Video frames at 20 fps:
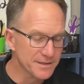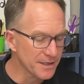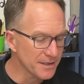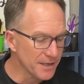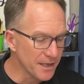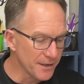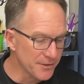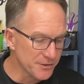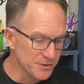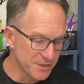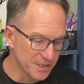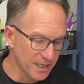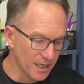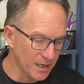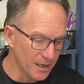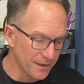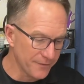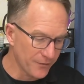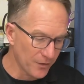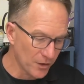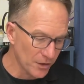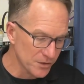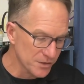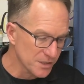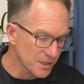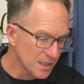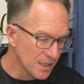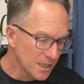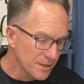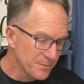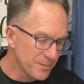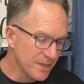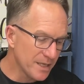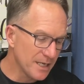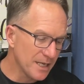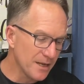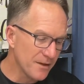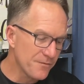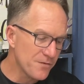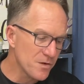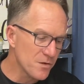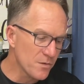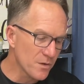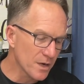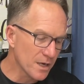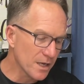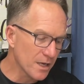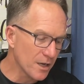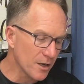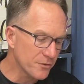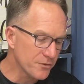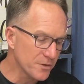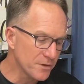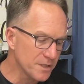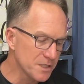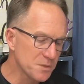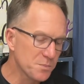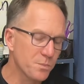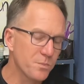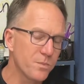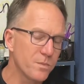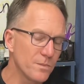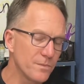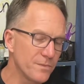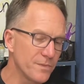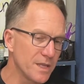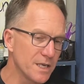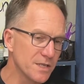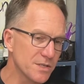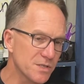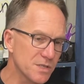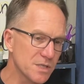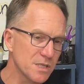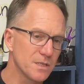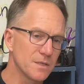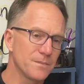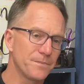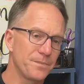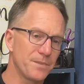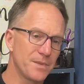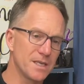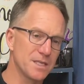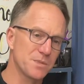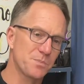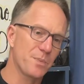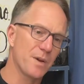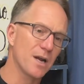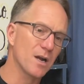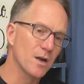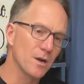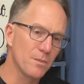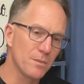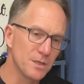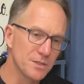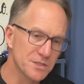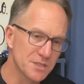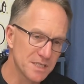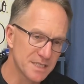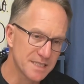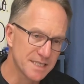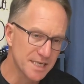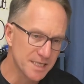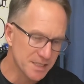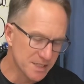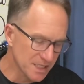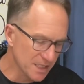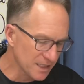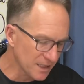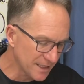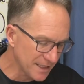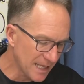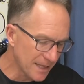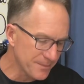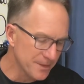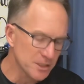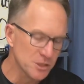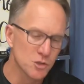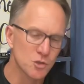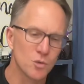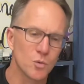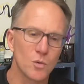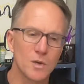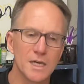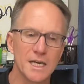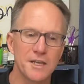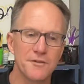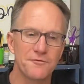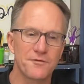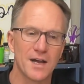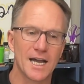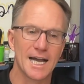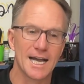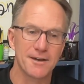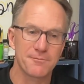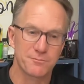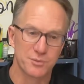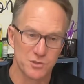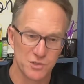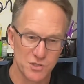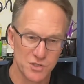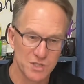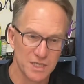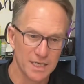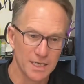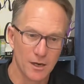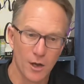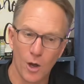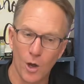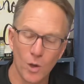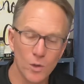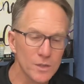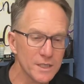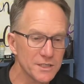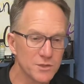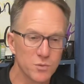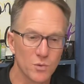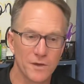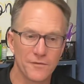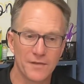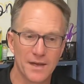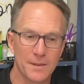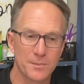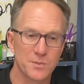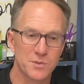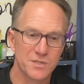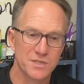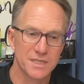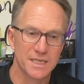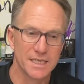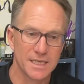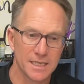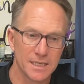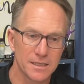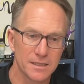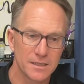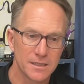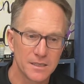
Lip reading: another scary verse. But if you were to go through this parable statistically, that means 25%, only 25%